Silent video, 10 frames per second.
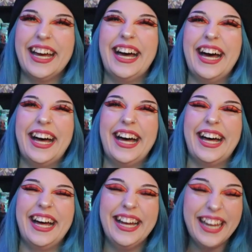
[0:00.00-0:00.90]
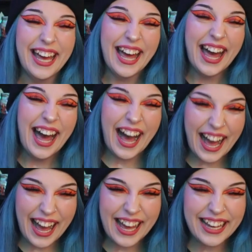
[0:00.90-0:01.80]

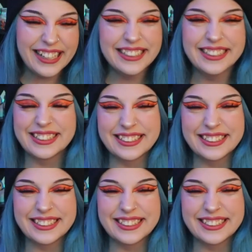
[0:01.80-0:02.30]
I